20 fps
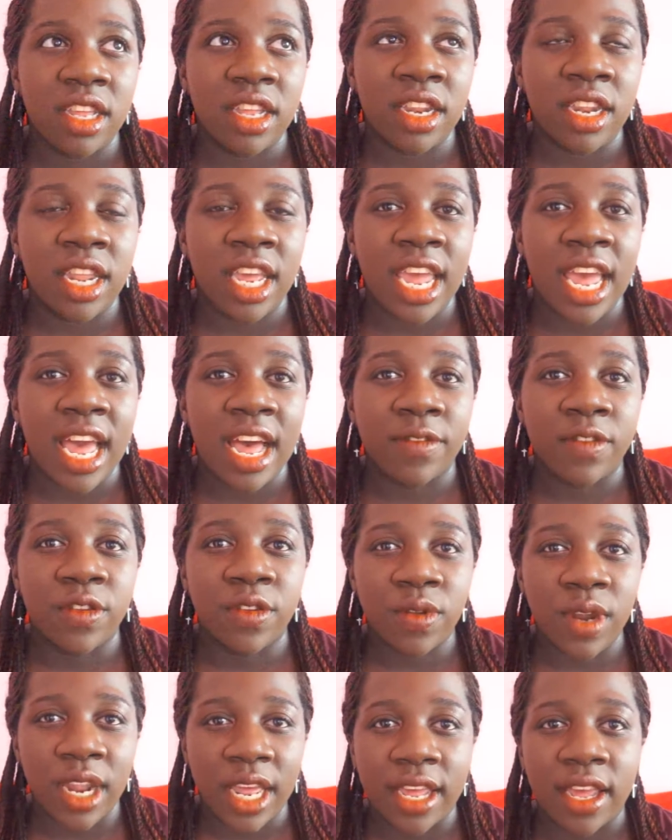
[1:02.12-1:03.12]
they have
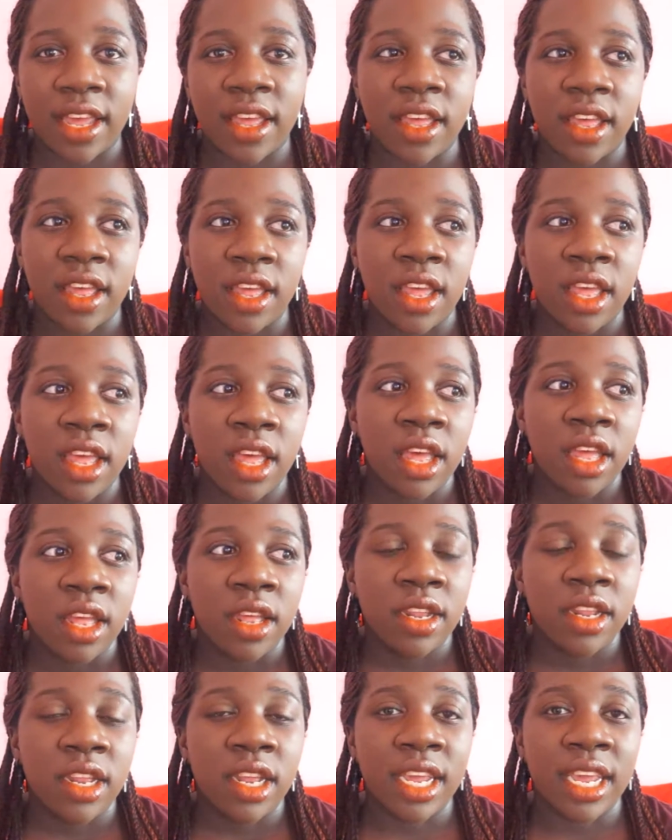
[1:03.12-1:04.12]
to like
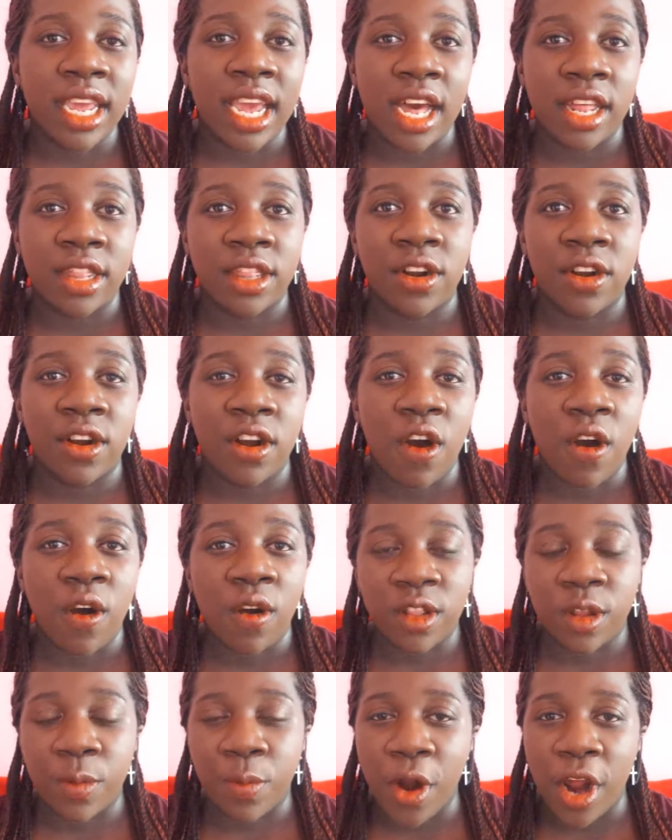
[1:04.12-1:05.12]
gather
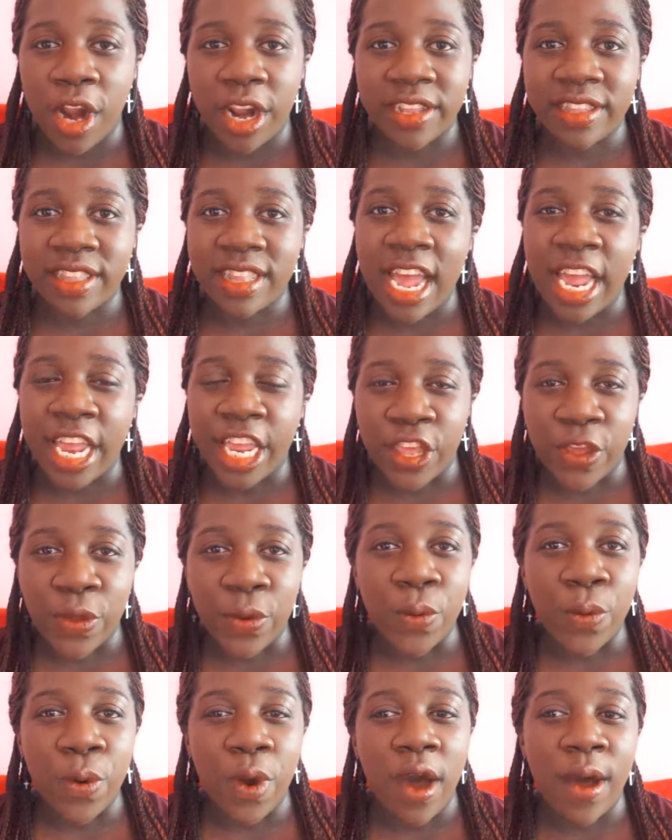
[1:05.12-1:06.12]
all the products that
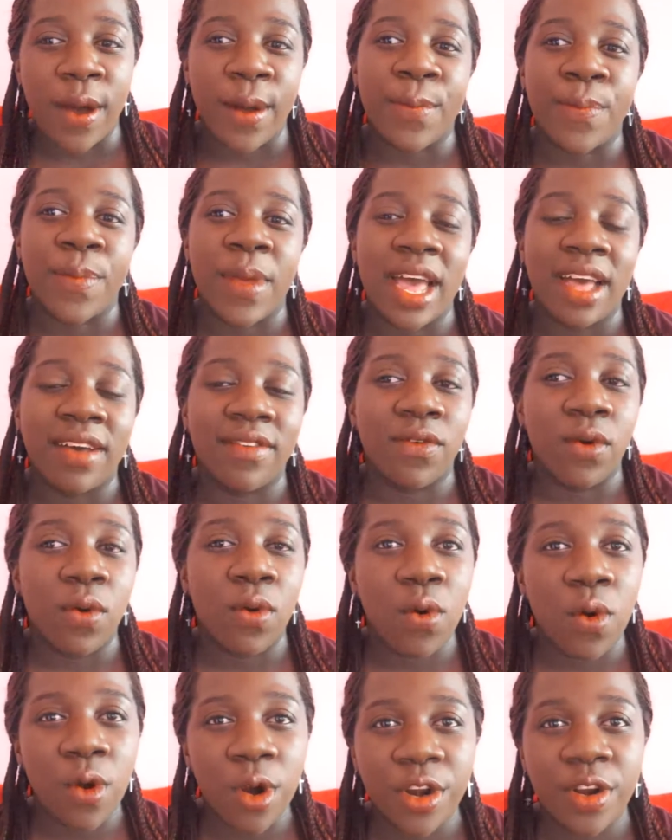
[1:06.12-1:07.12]
you um, have
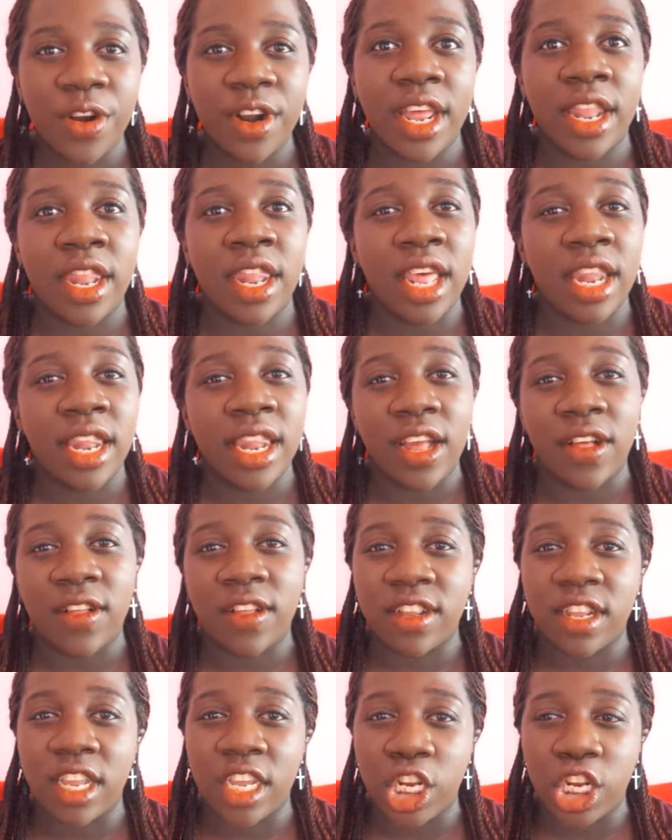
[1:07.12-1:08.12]
ordered, and then they
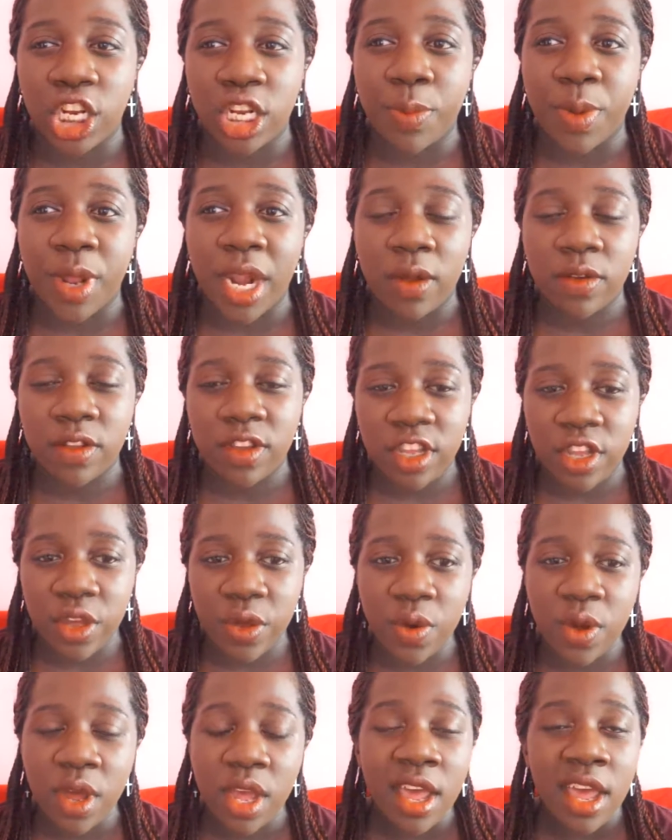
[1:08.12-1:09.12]
they ship it out to
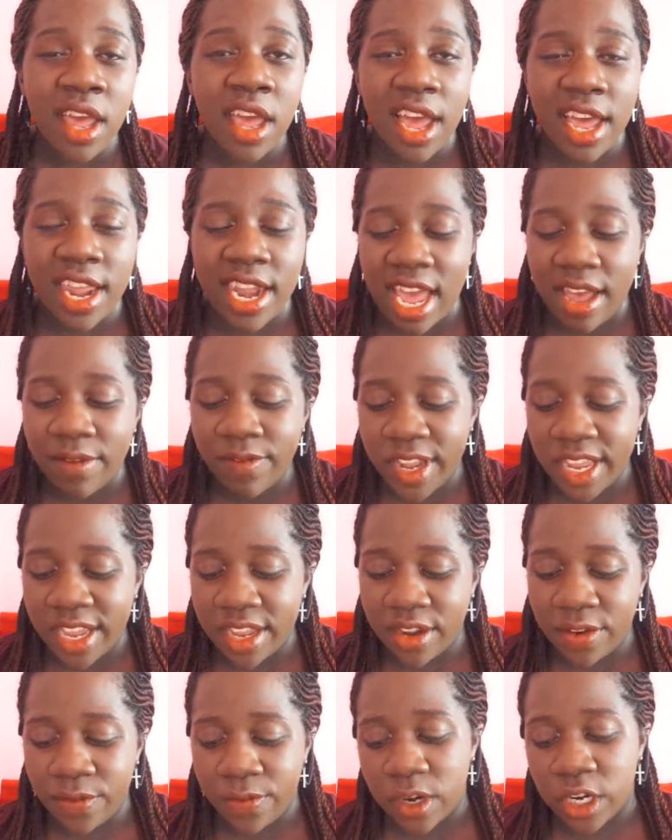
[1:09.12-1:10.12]
you. And I have the
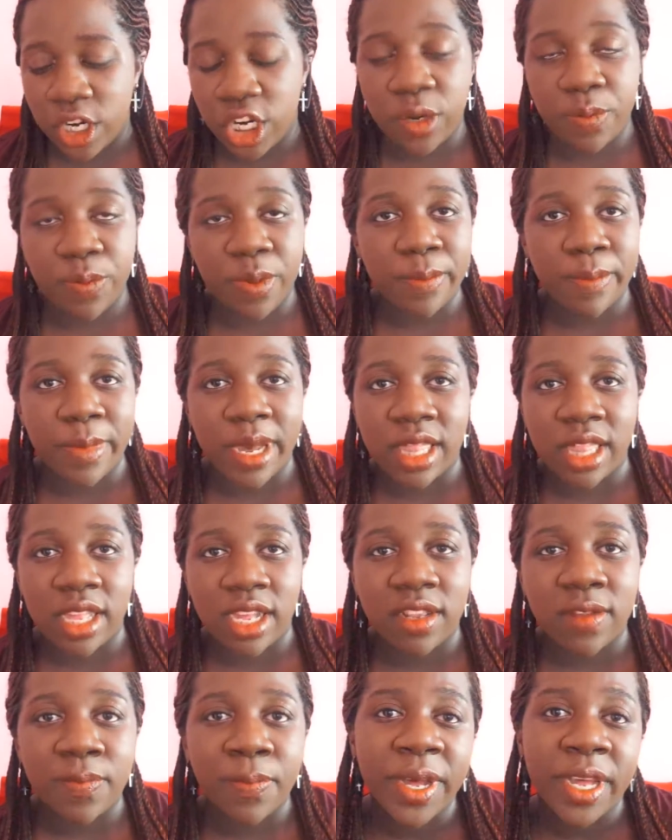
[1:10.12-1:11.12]
different shipping
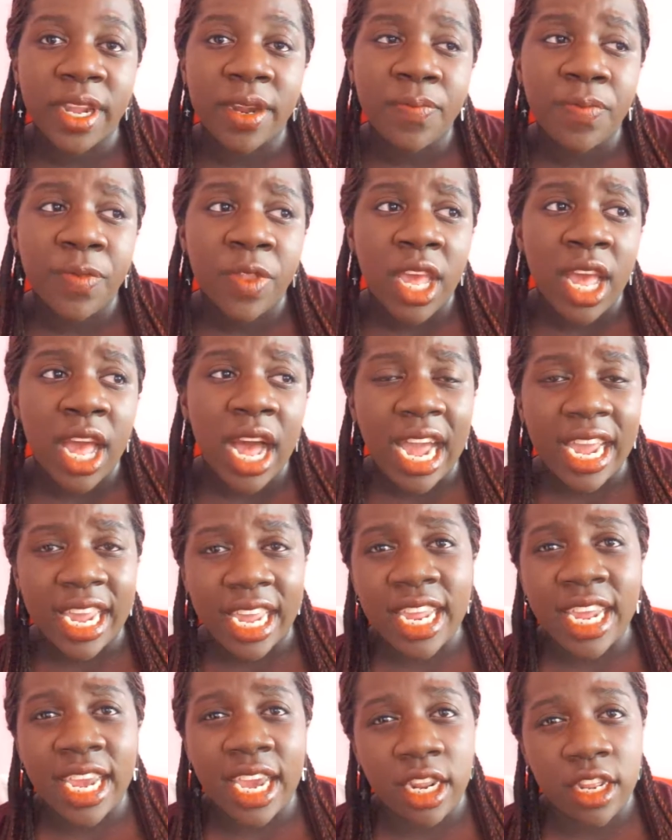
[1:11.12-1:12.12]
methods, but I
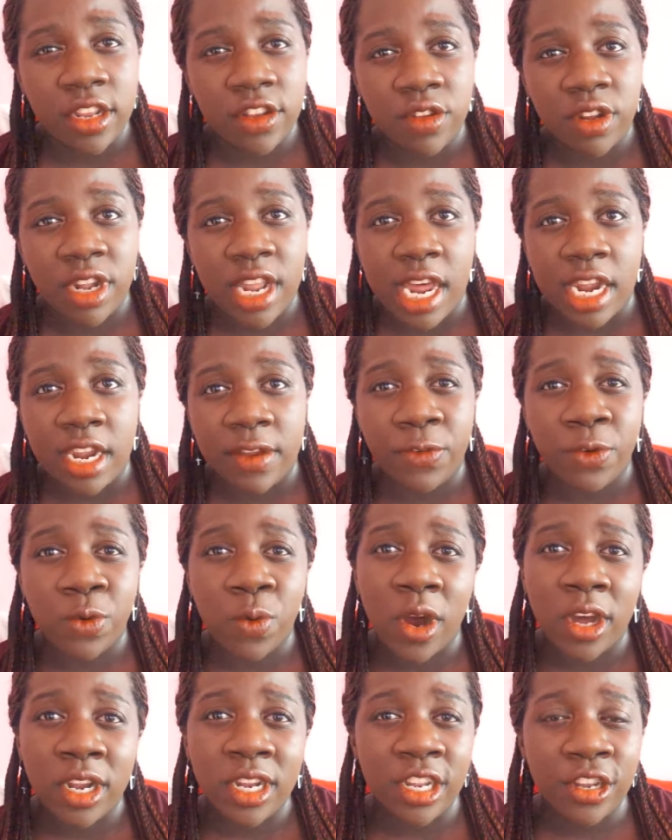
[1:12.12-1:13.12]
can get into that if you
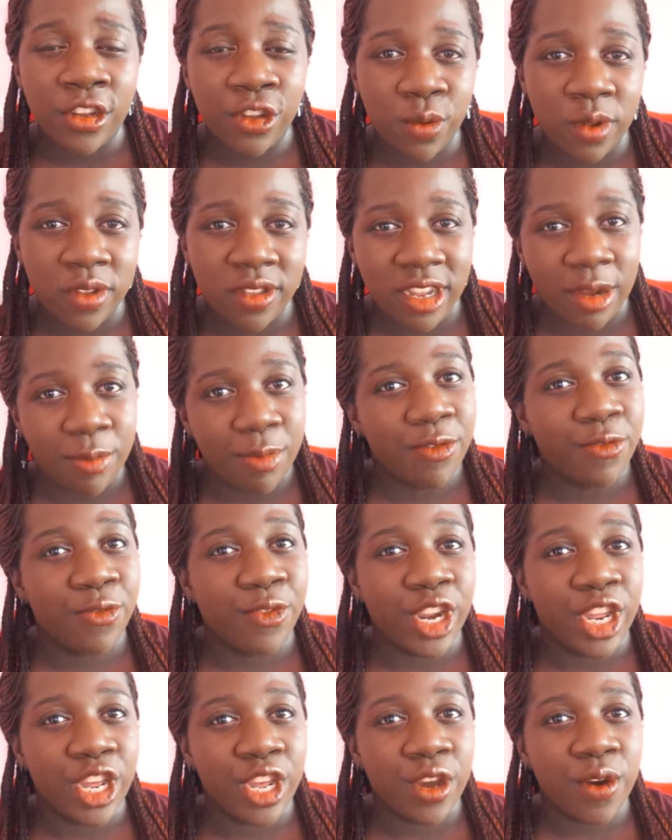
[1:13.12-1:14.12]
want, into a separate
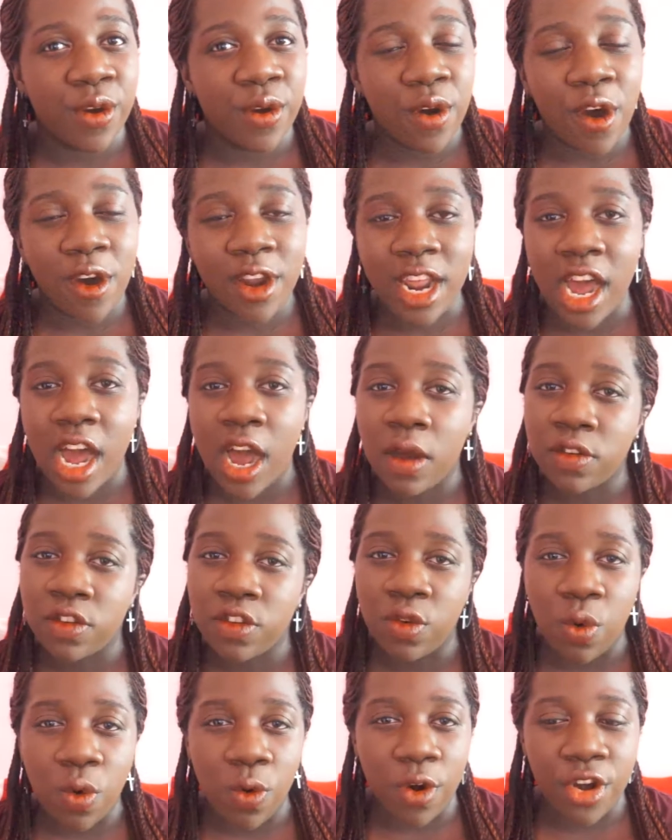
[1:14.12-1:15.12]
video on how
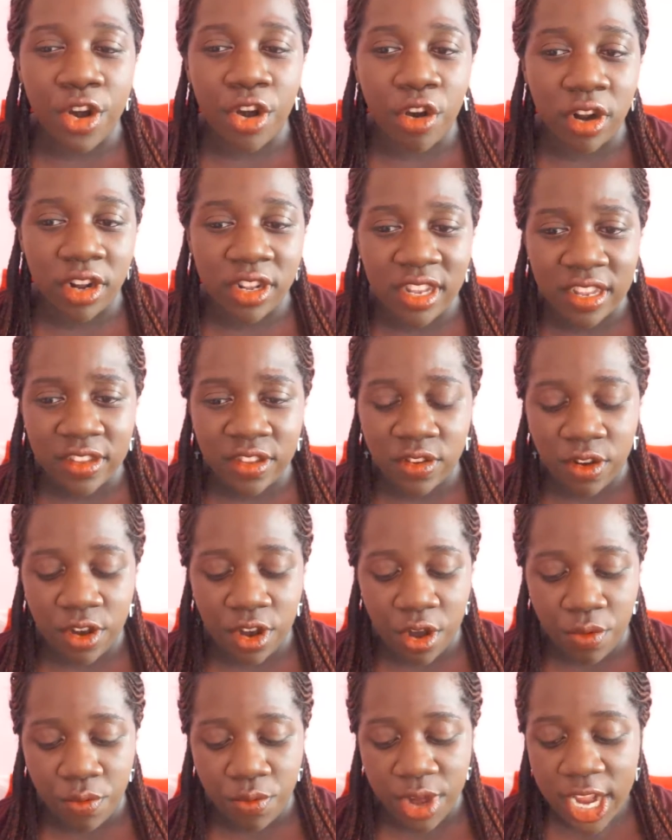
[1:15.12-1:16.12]
to order on Tester
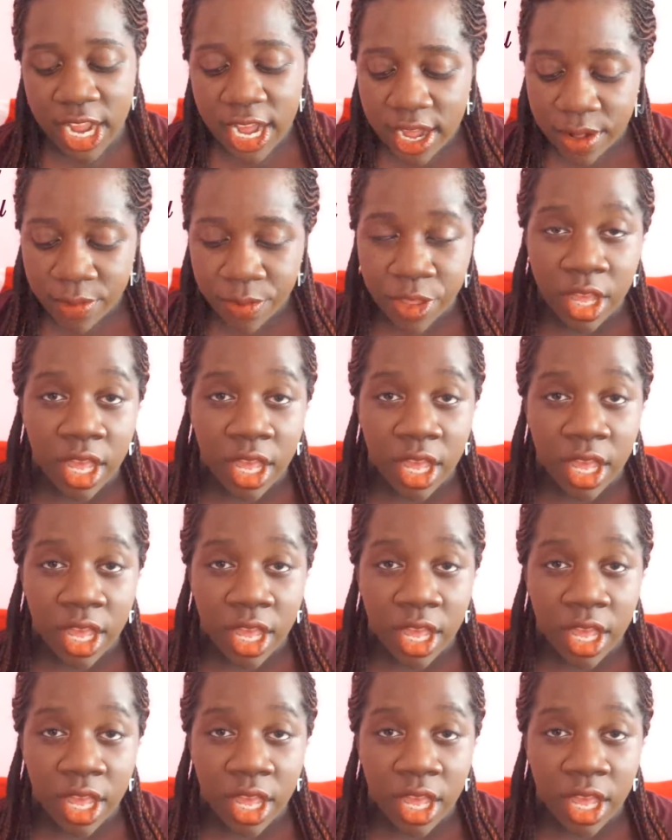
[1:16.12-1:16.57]
Korea.